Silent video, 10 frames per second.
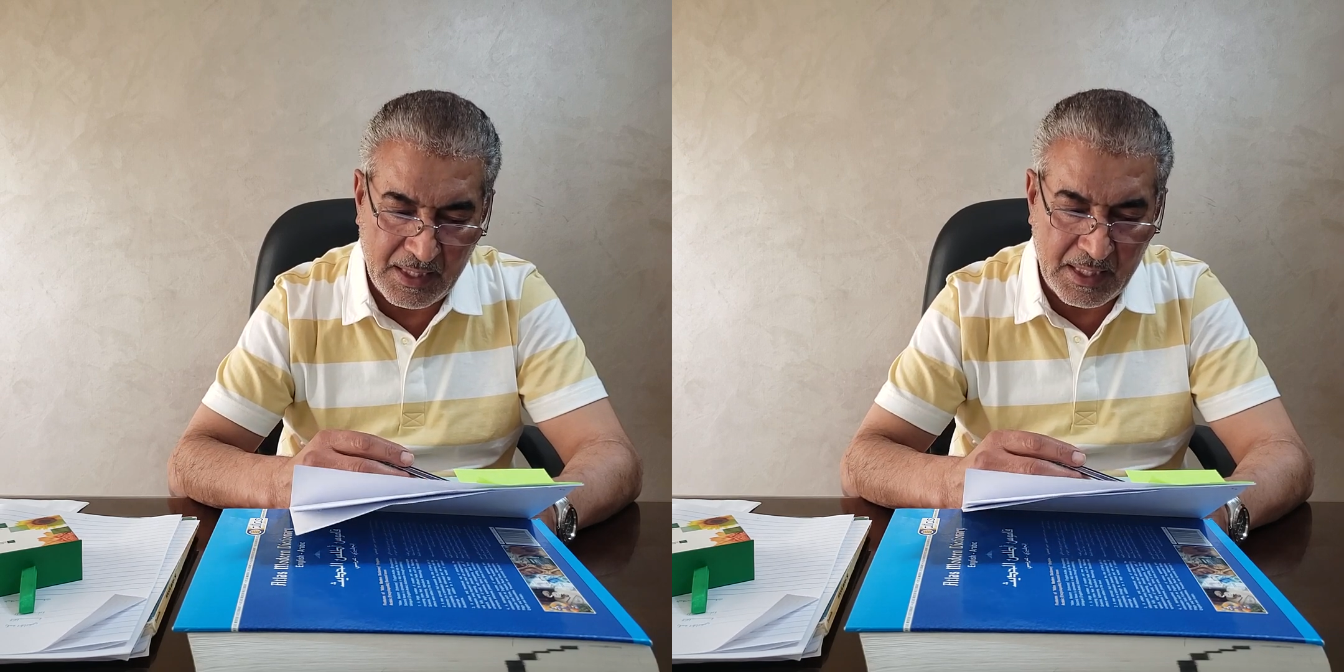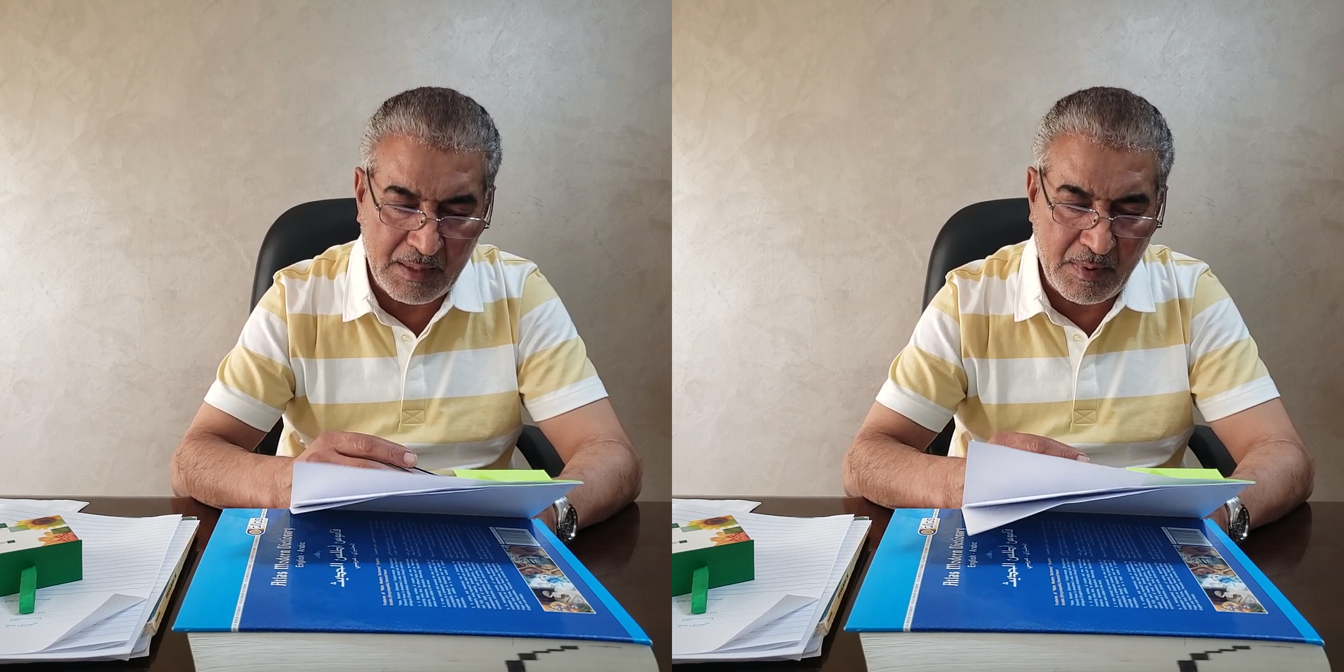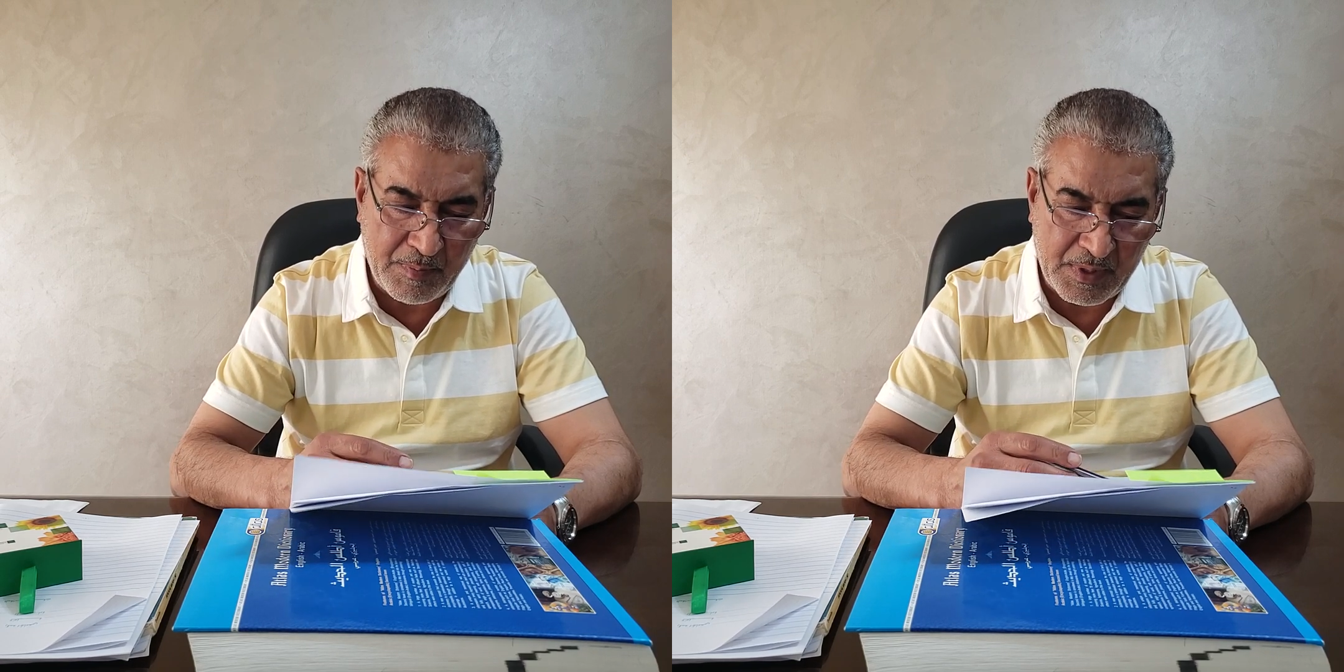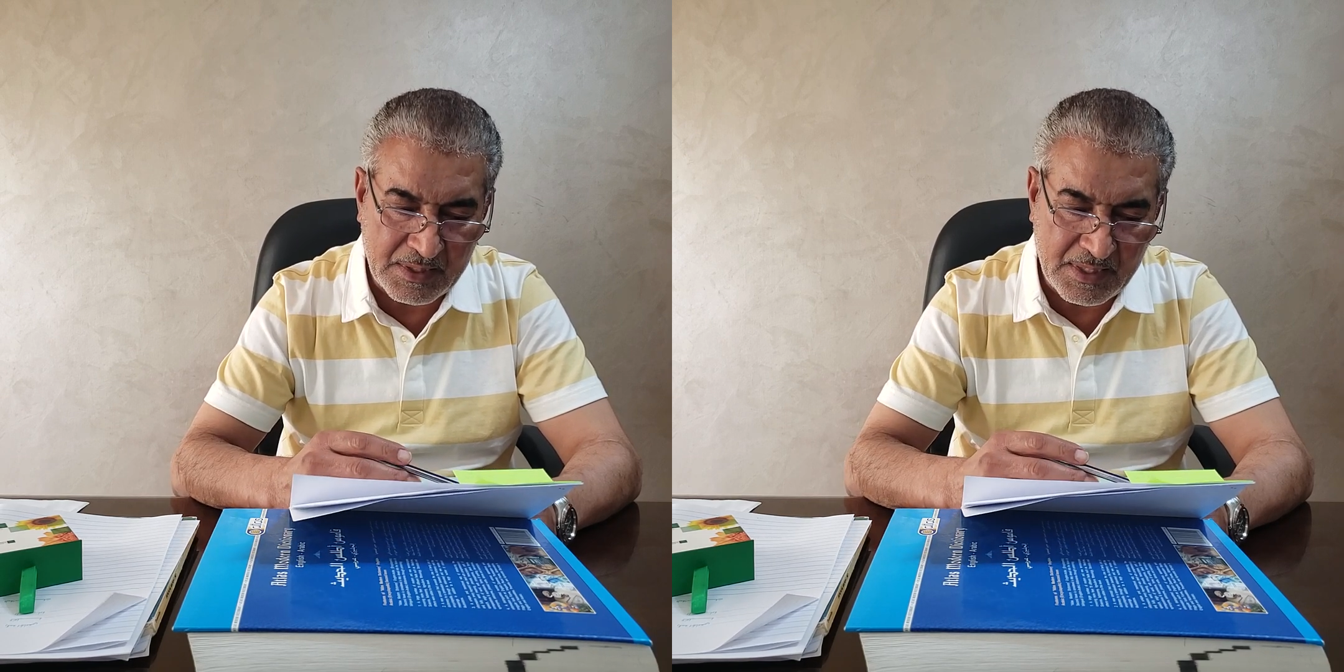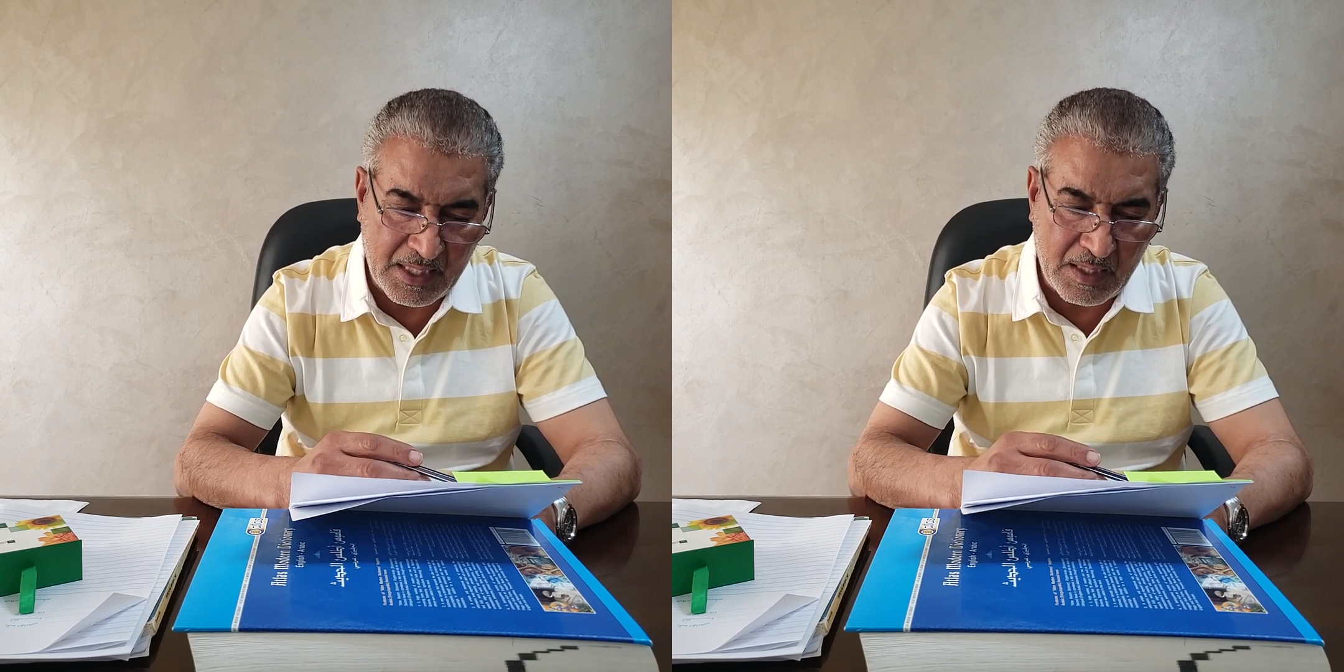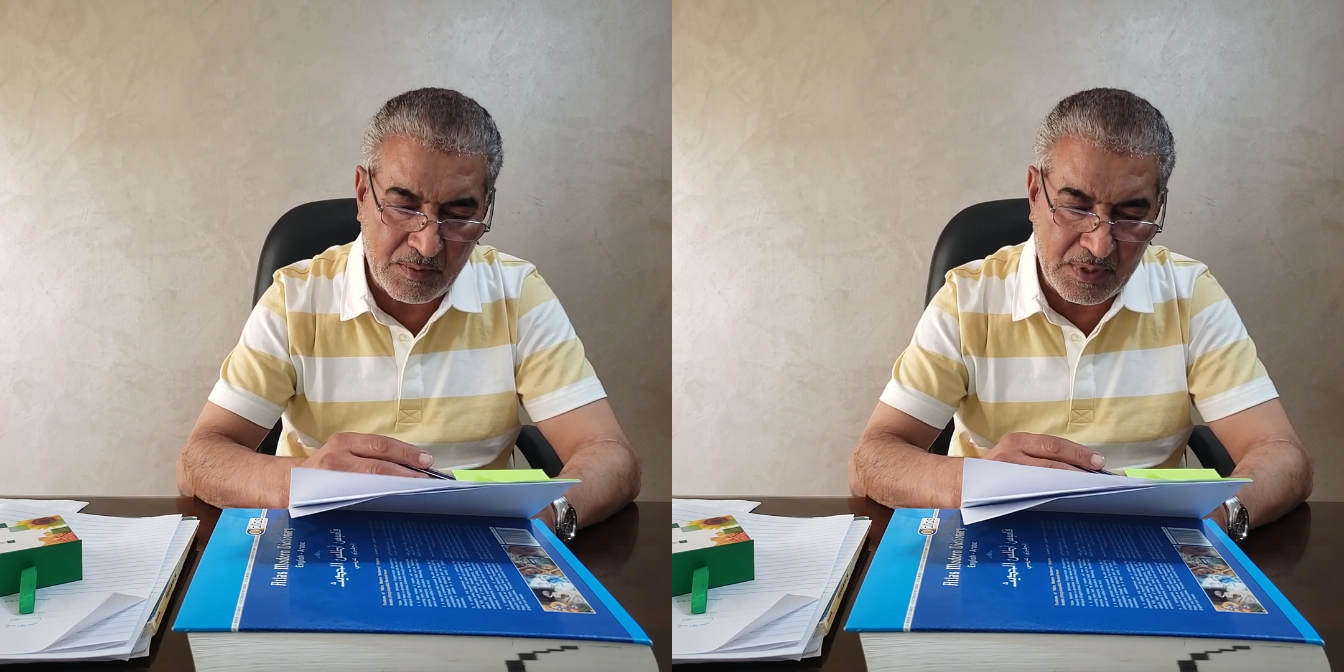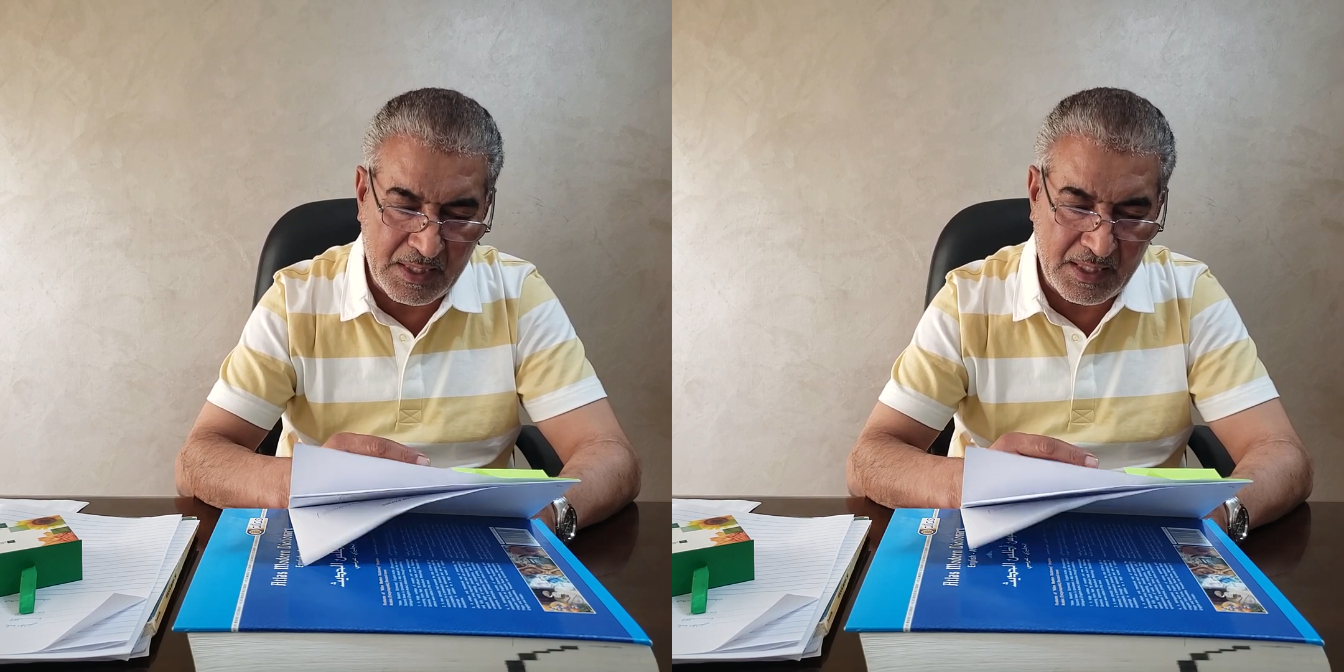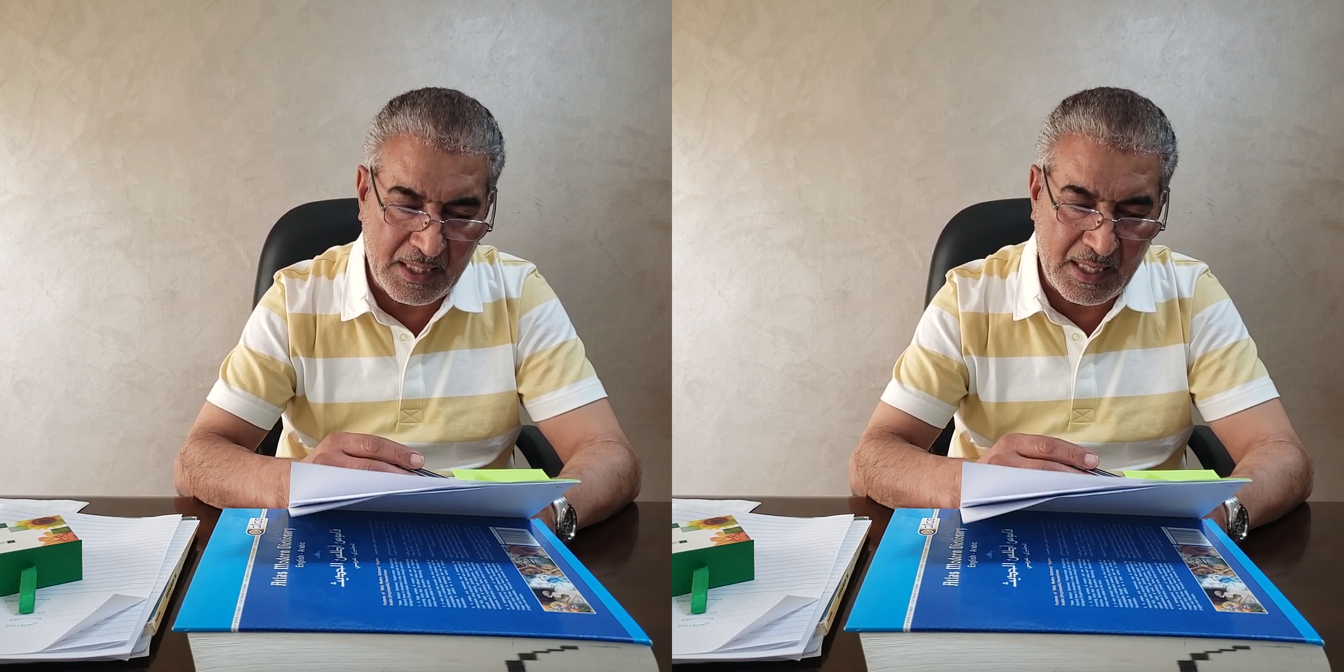any member
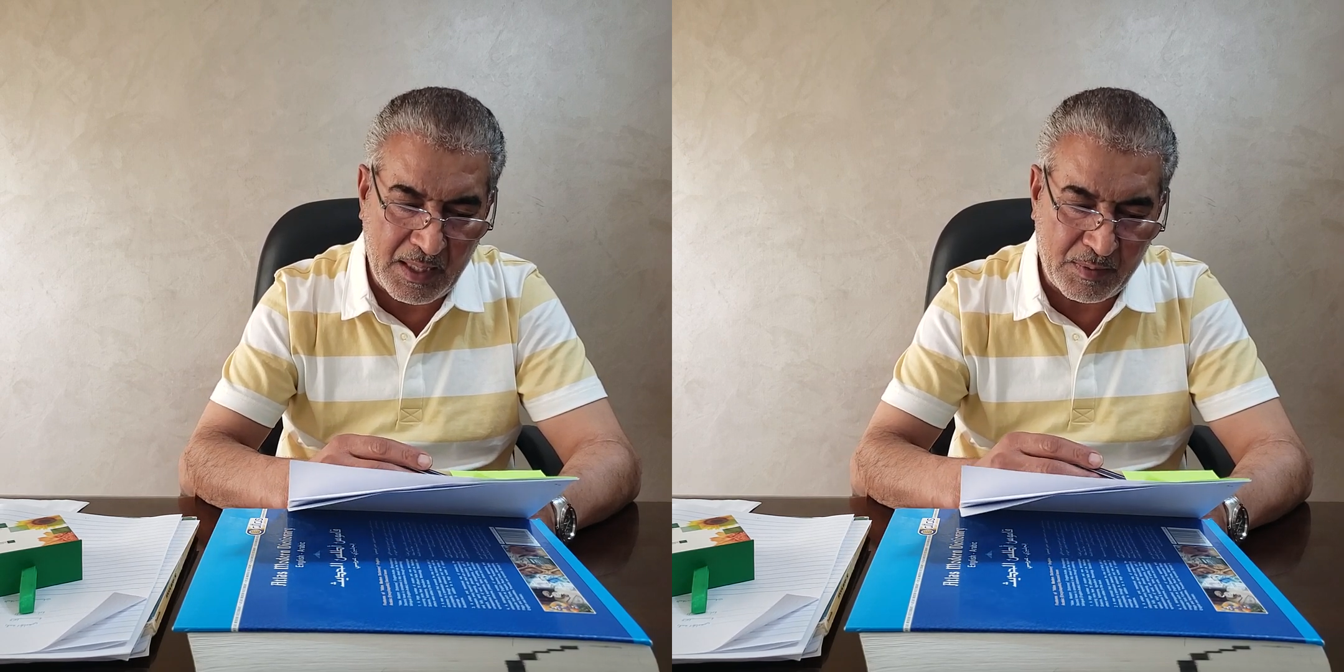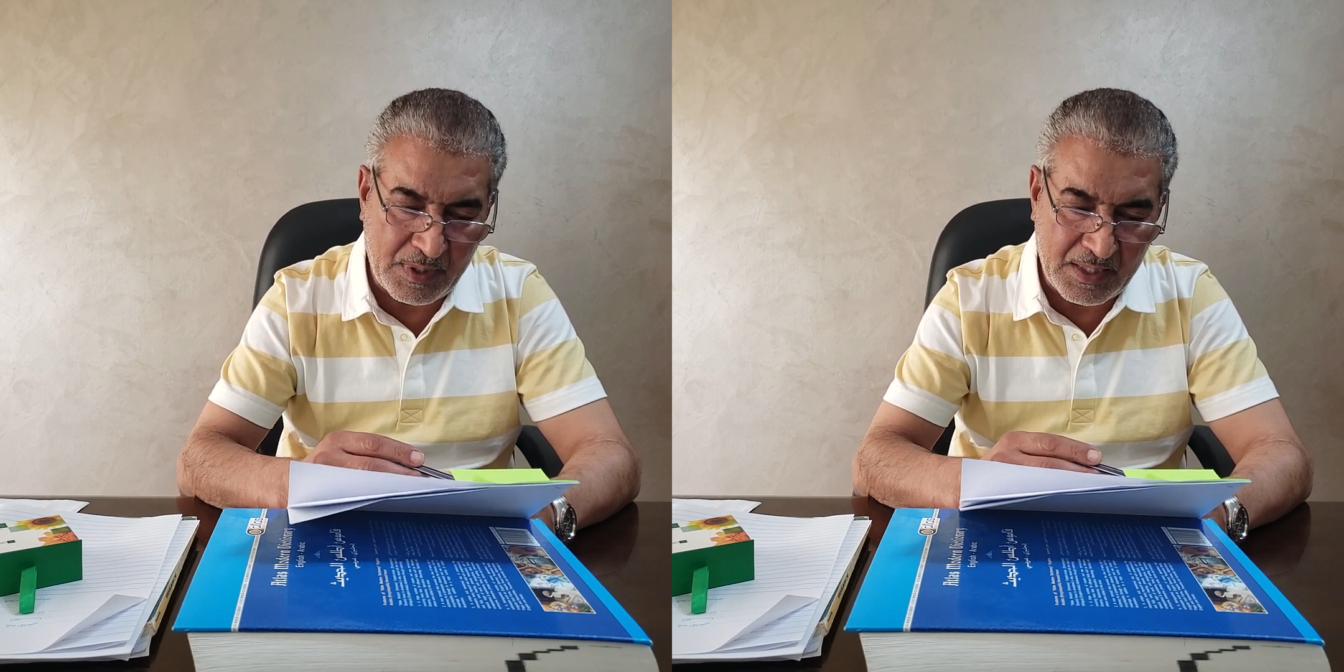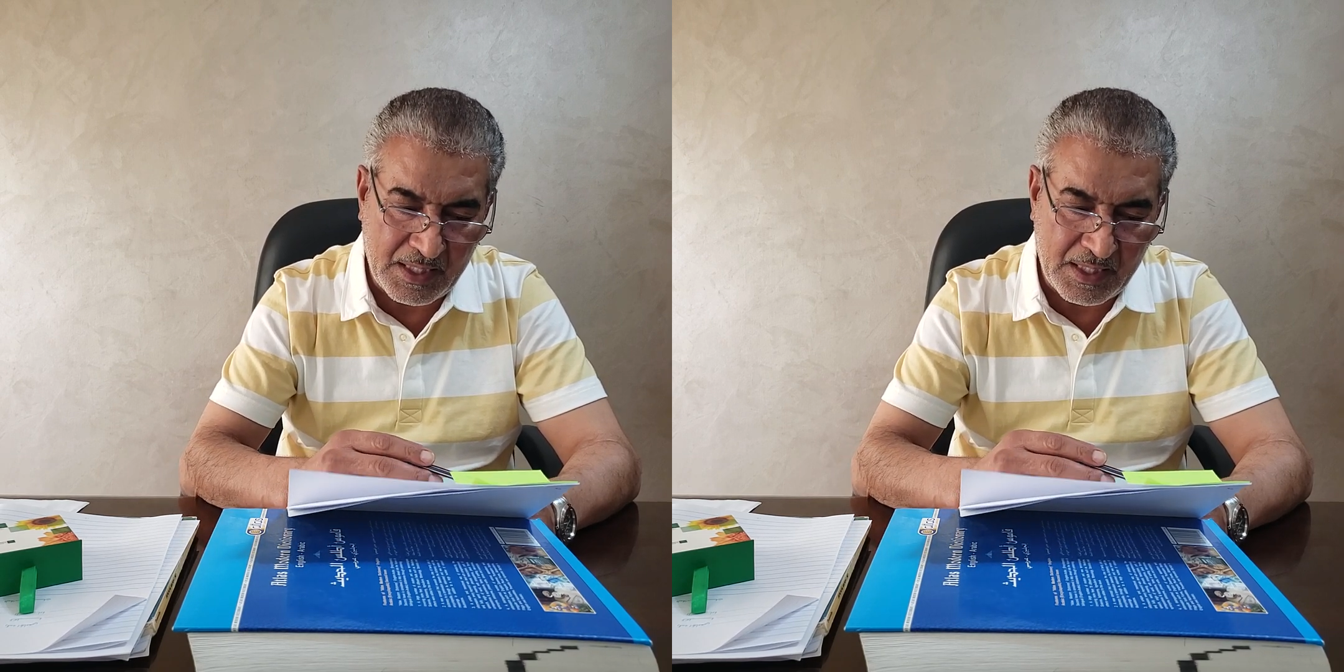surrounding the noun in